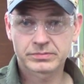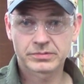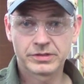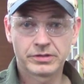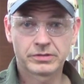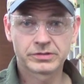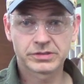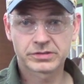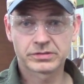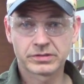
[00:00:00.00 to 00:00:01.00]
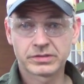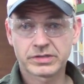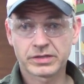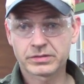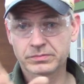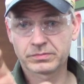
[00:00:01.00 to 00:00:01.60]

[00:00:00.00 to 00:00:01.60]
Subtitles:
you know, it's got